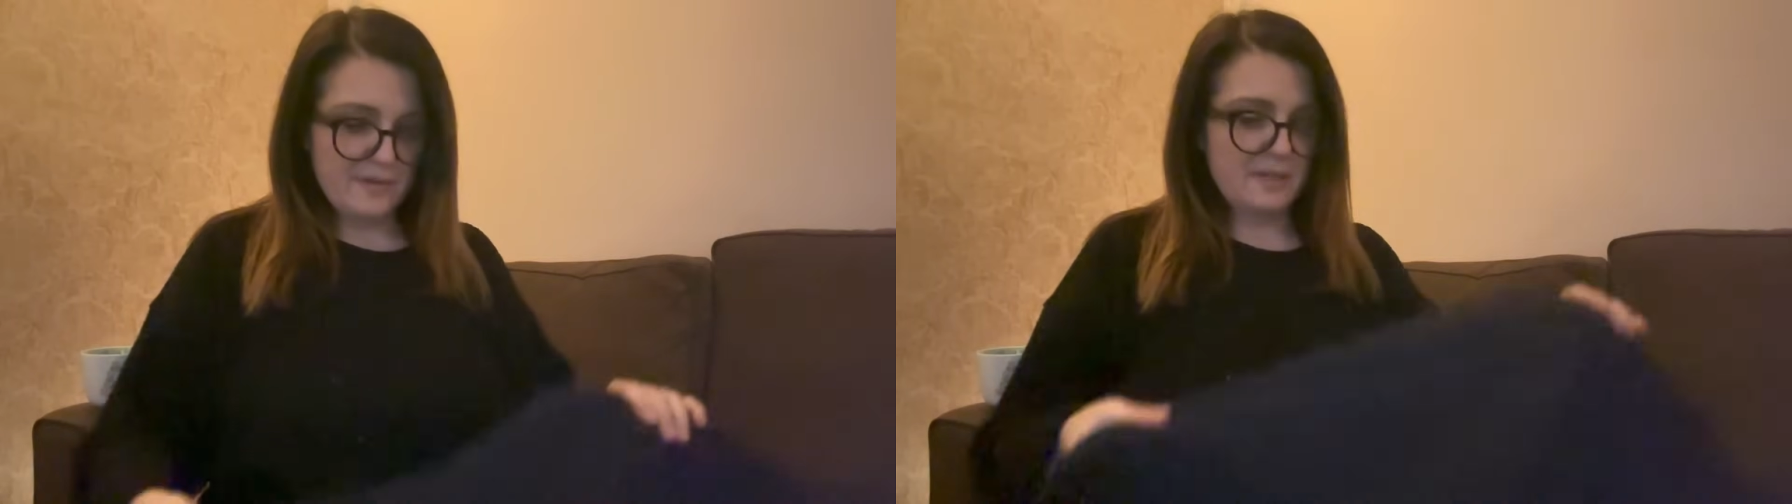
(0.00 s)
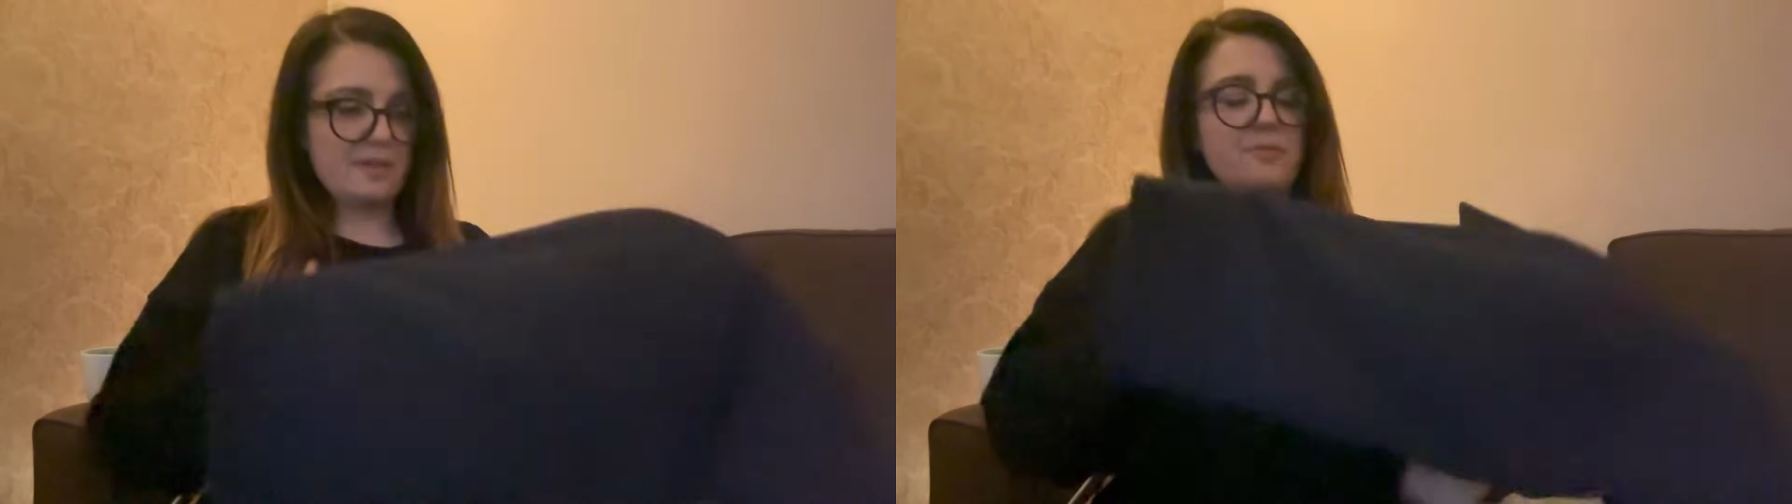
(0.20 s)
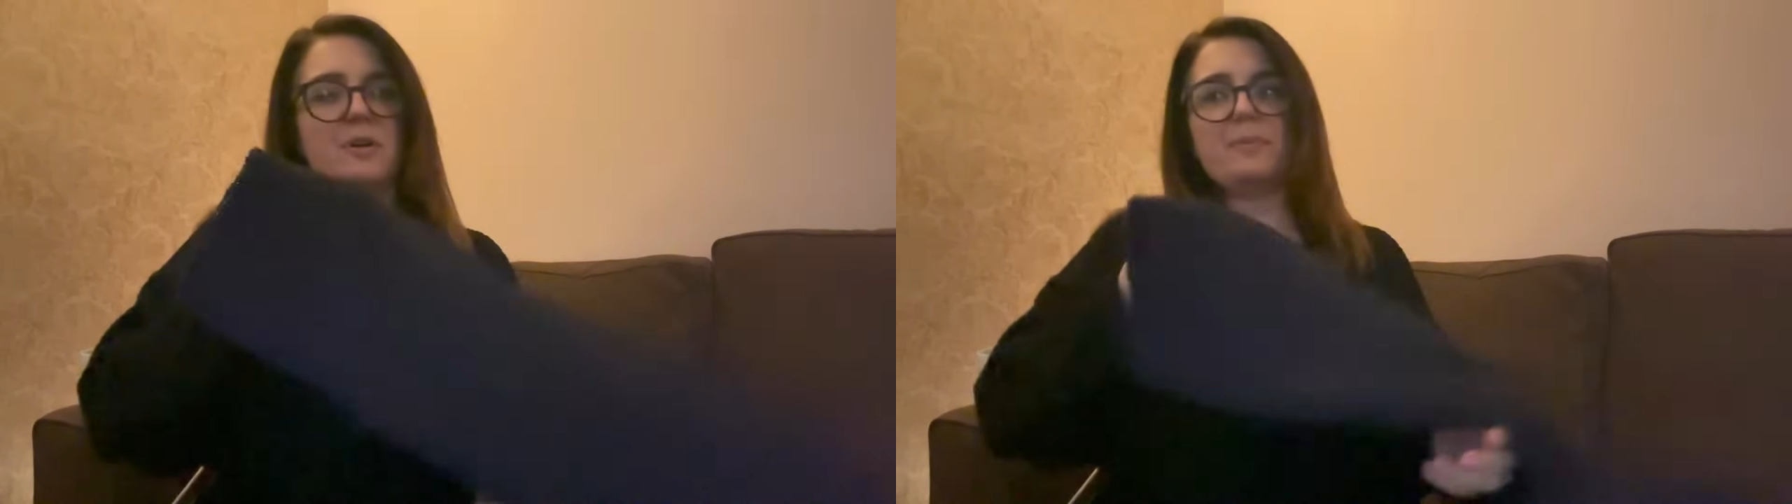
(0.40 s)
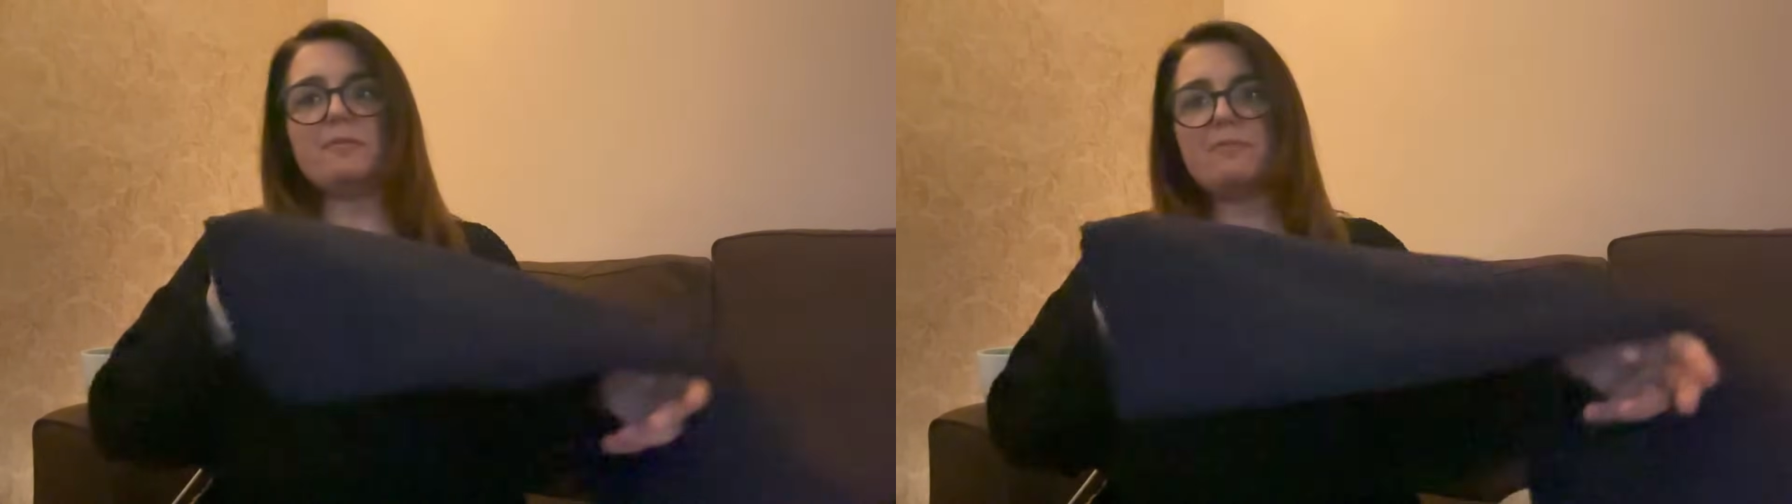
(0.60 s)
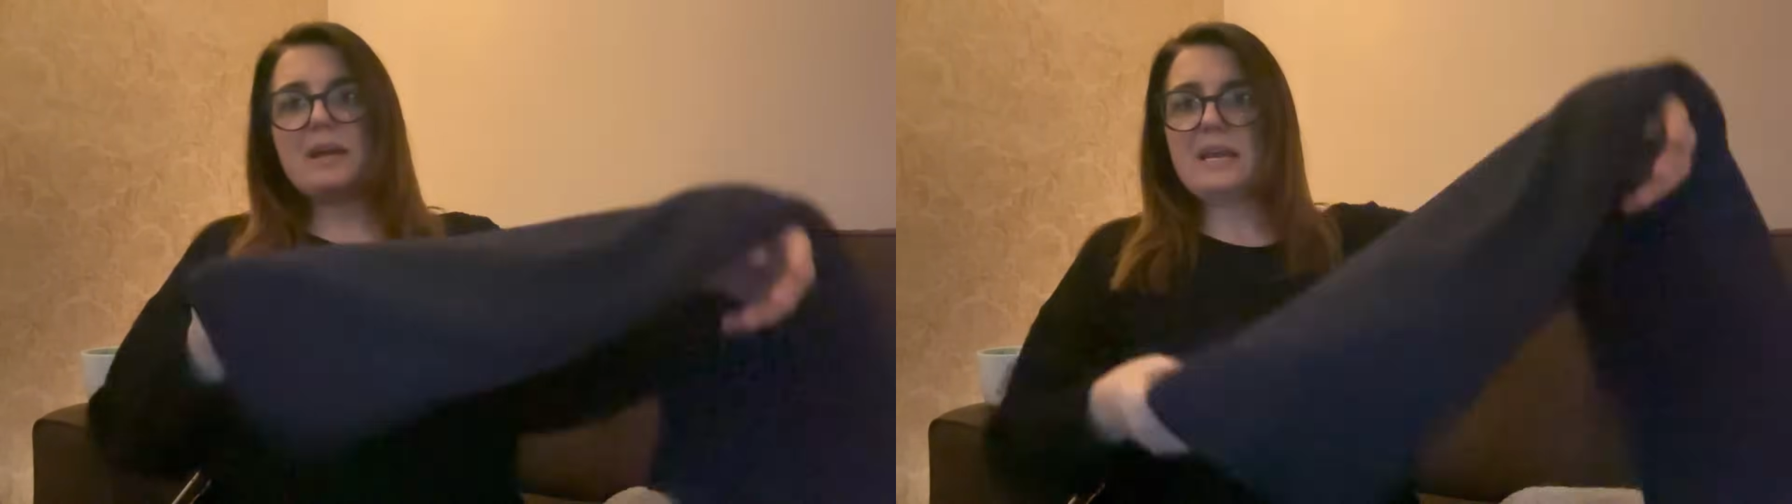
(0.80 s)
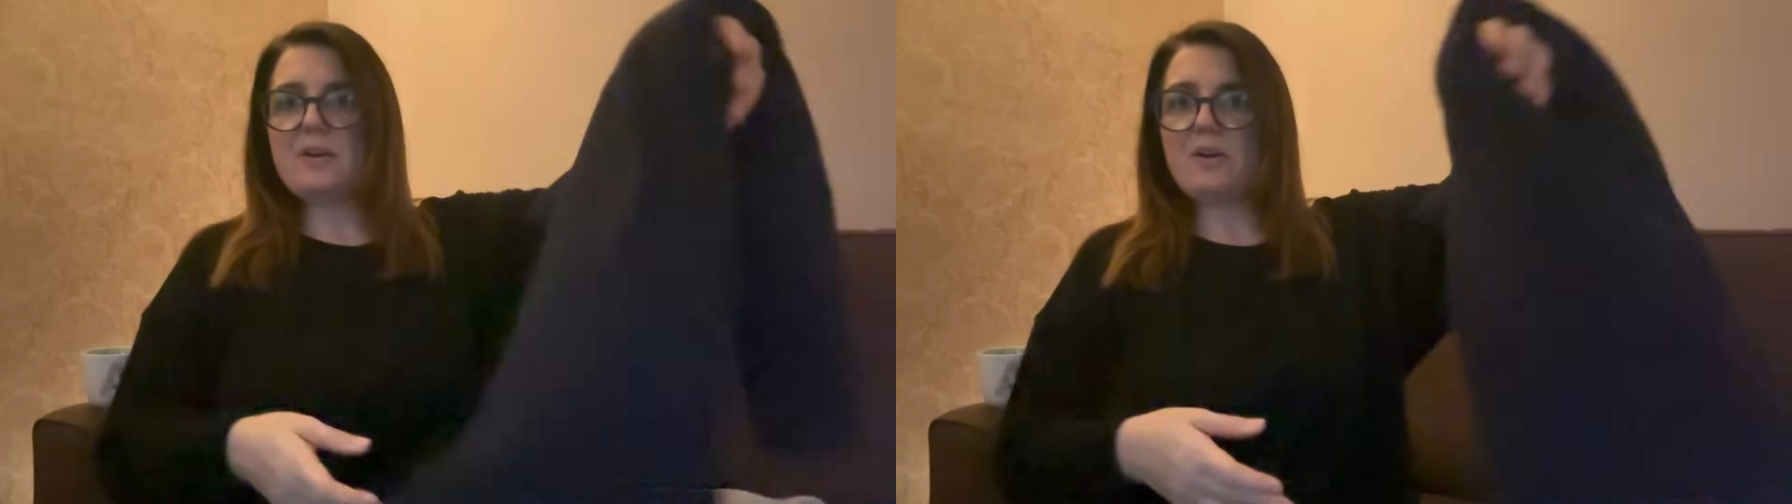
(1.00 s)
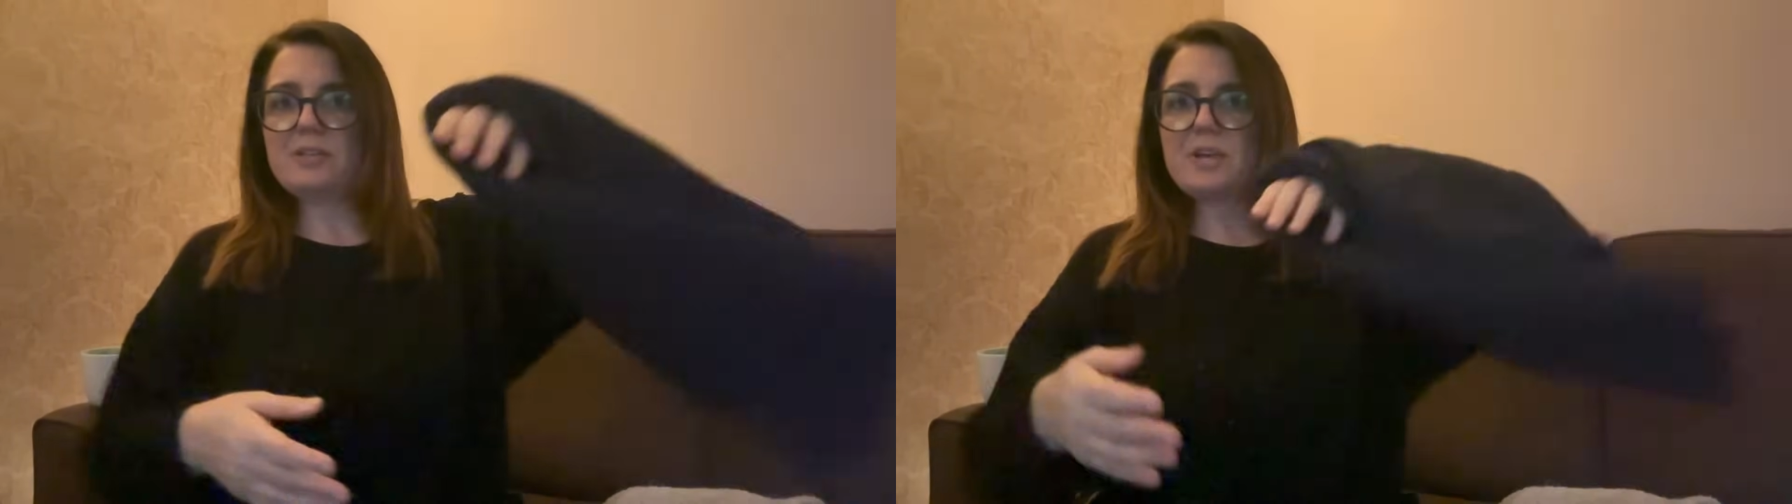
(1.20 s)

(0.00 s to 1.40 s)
and I thought it'd be a really nice,